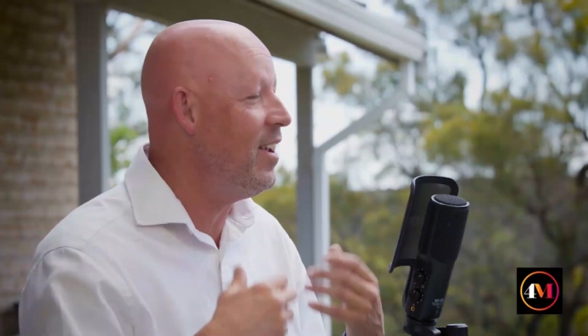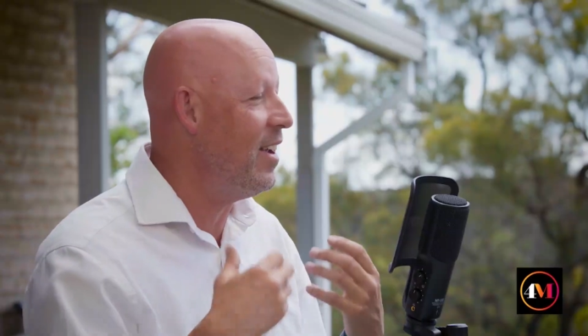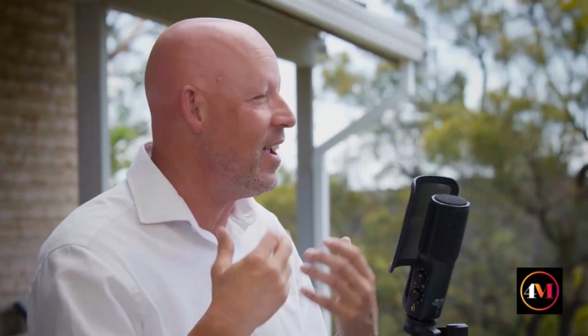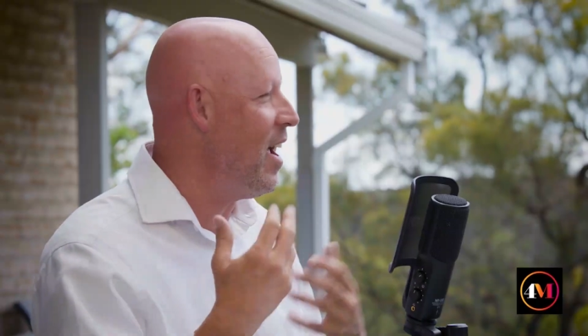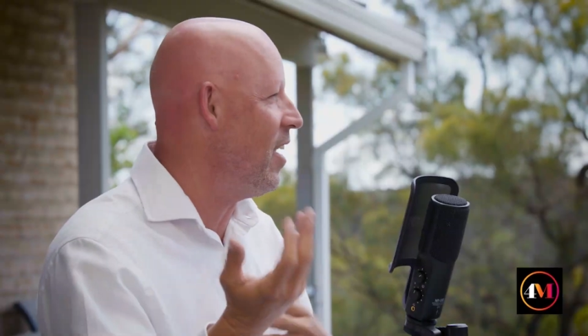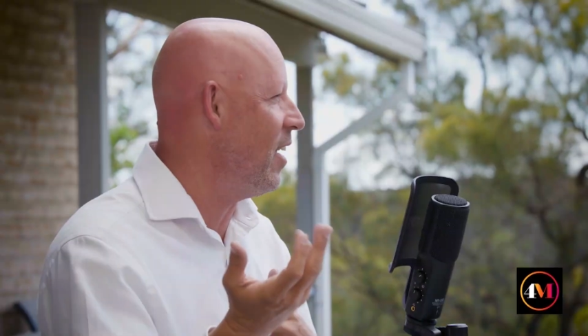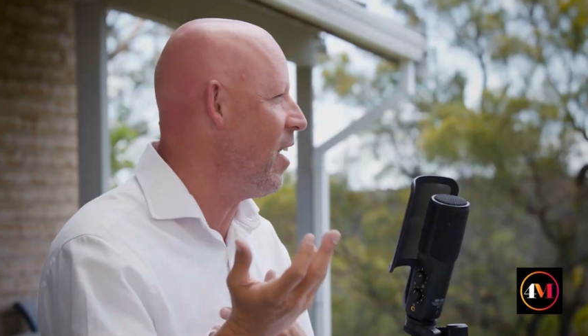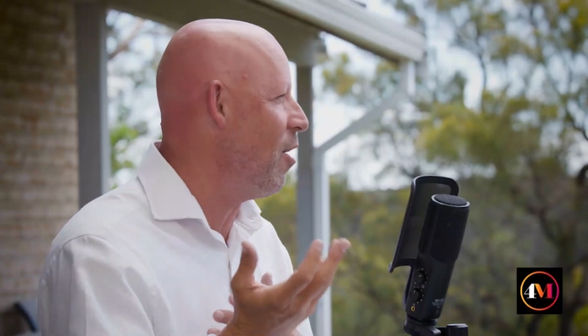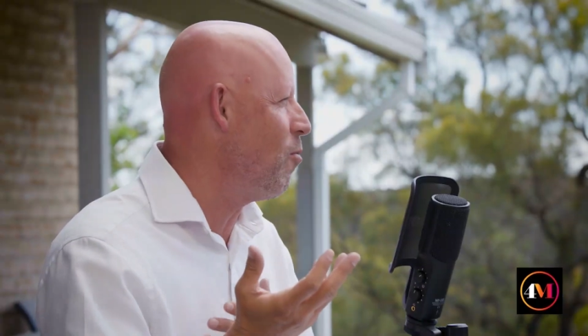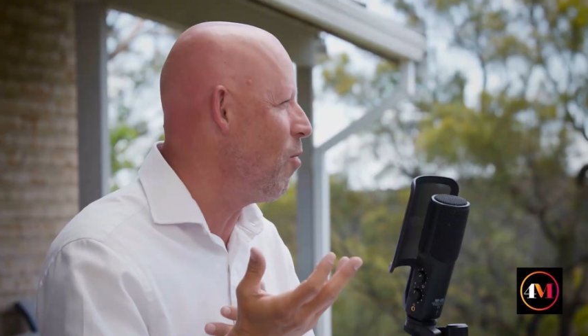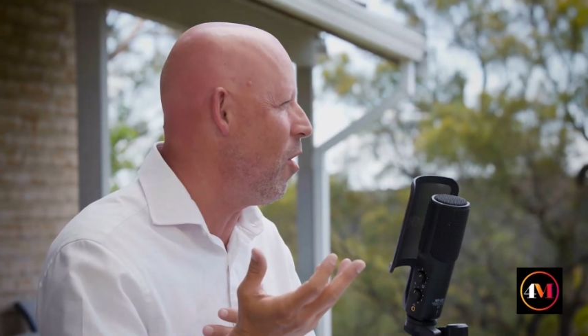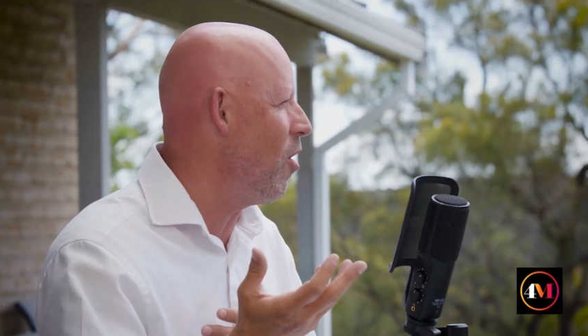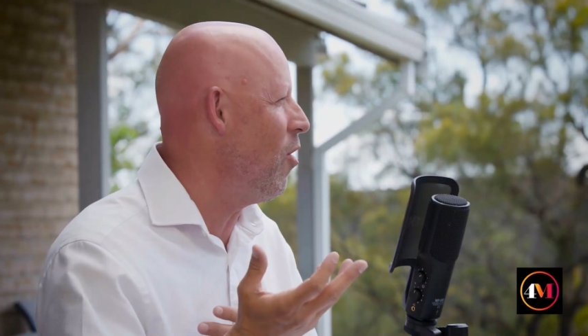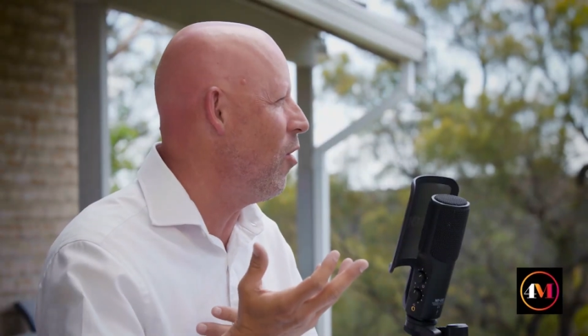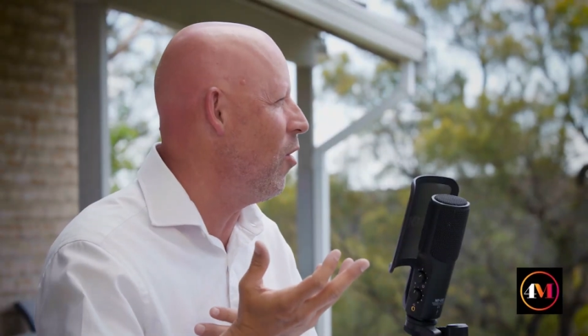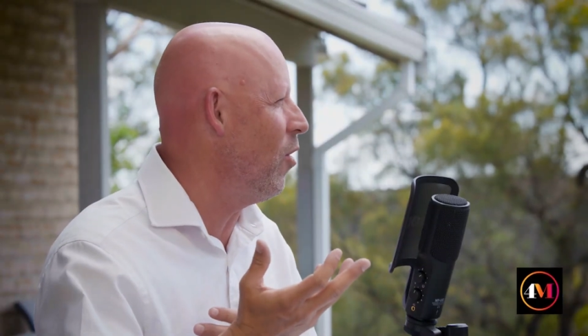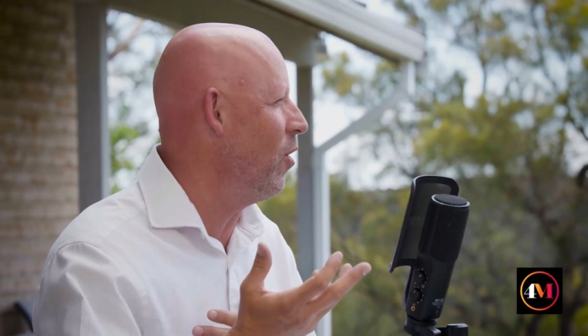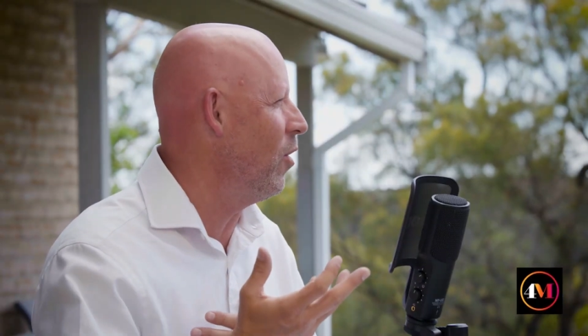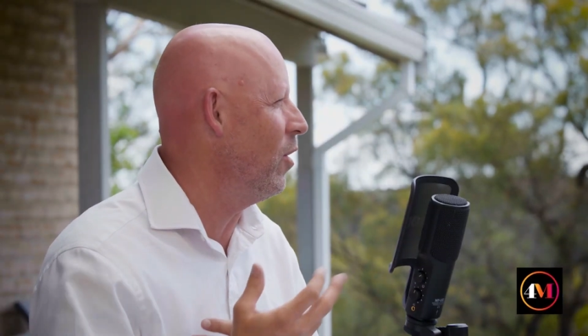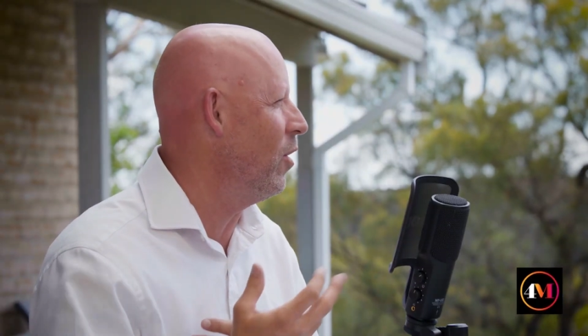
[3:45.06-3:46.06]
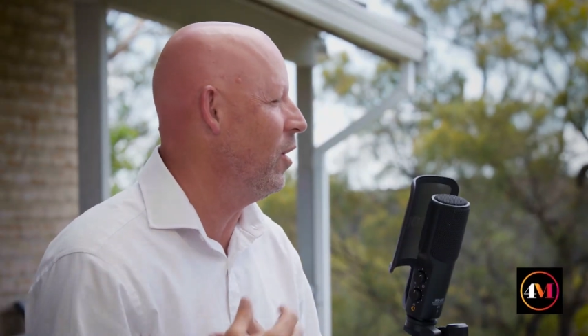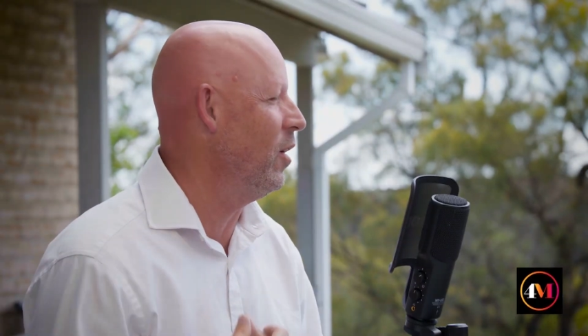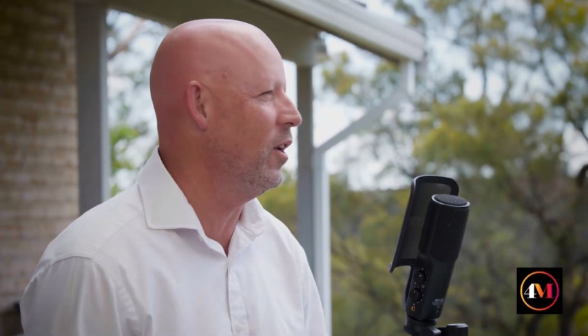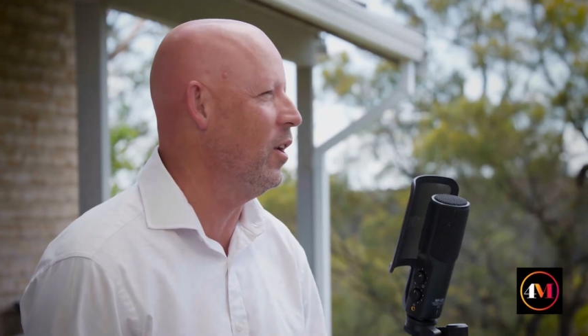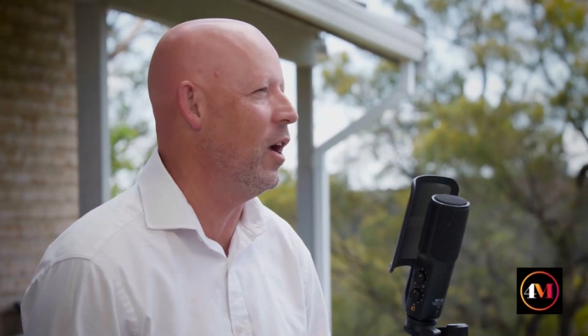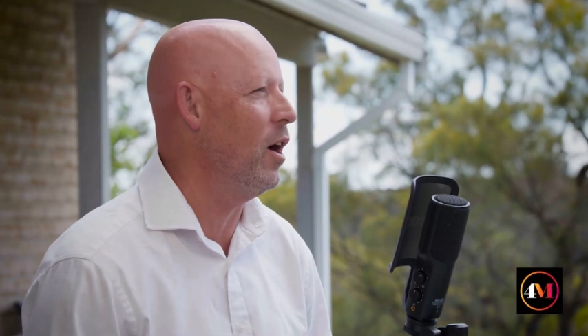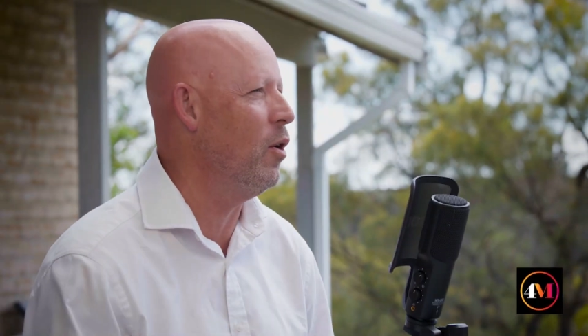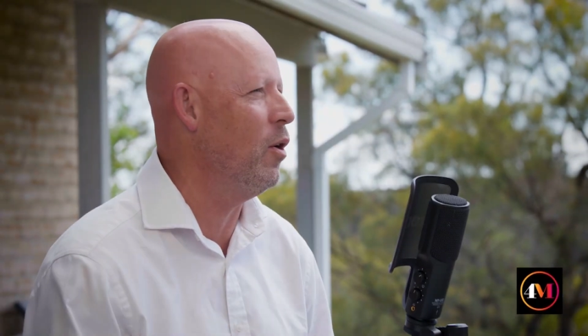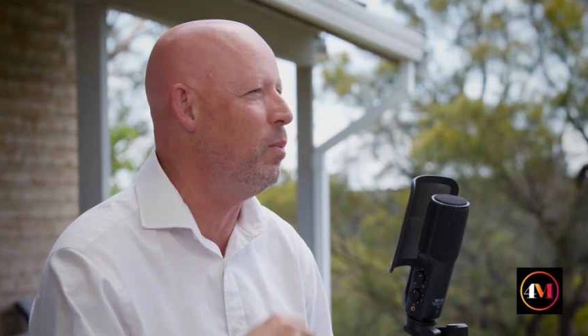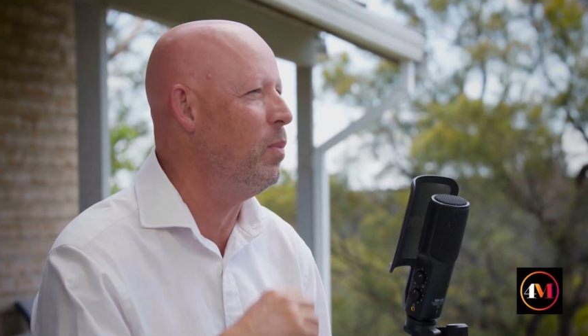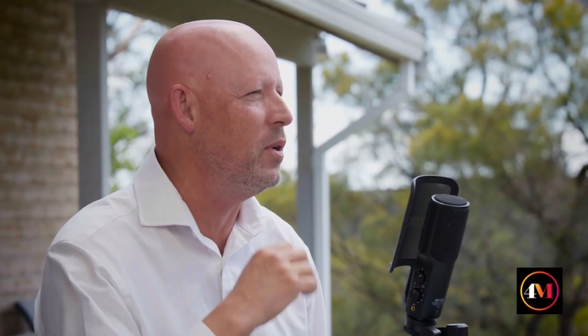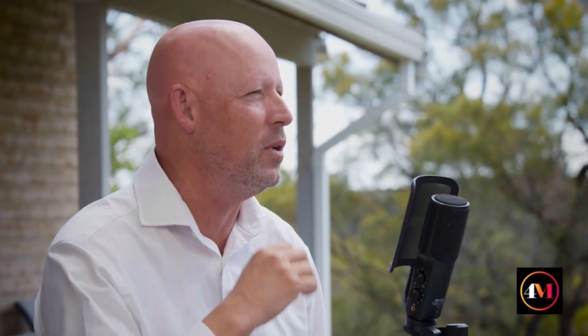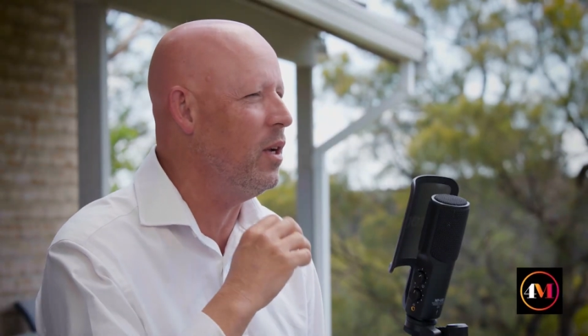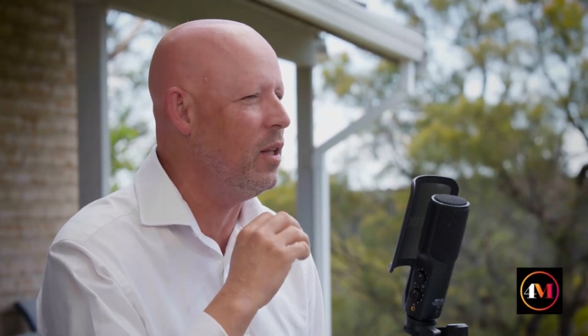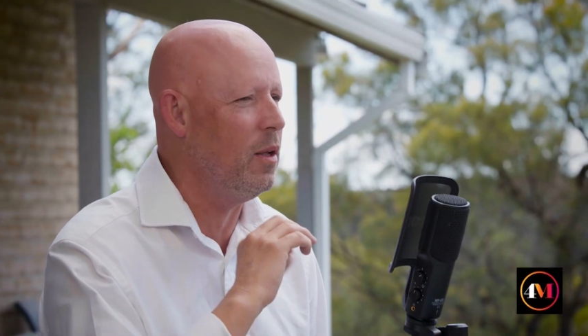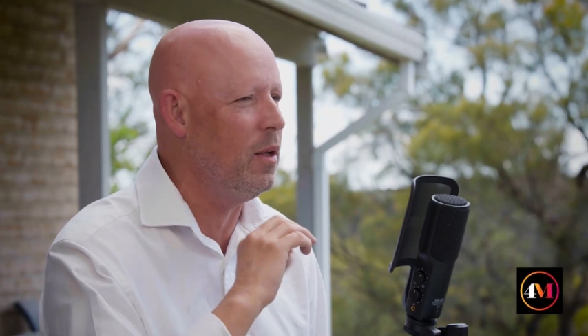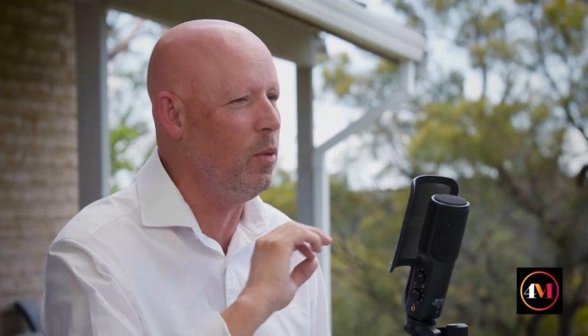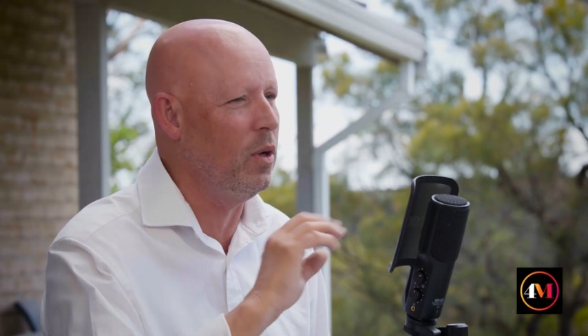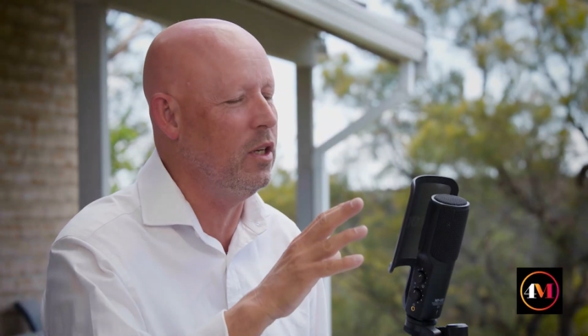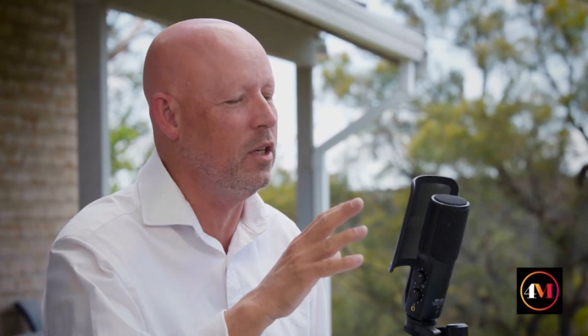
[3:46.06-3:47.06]
you can't go wrong, and
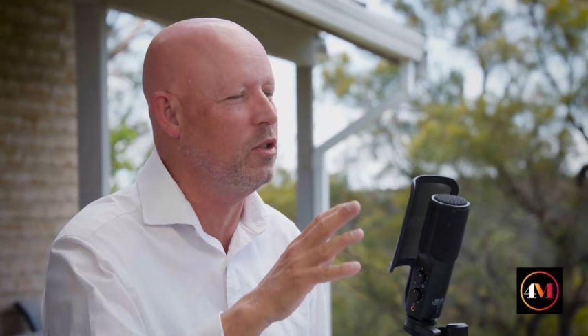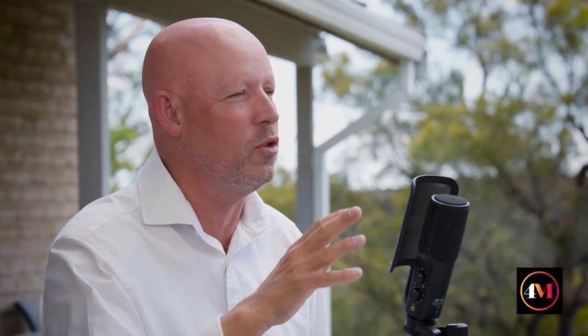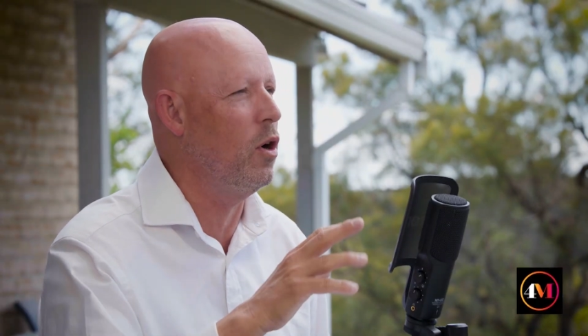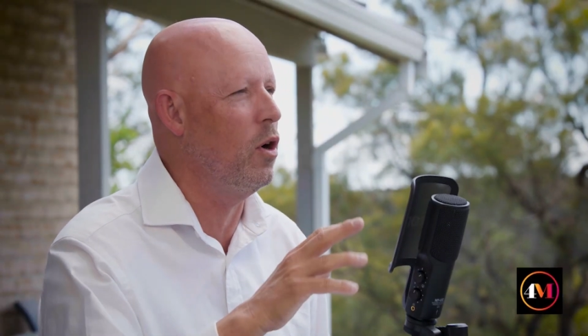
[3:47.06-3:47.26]
particularly when you're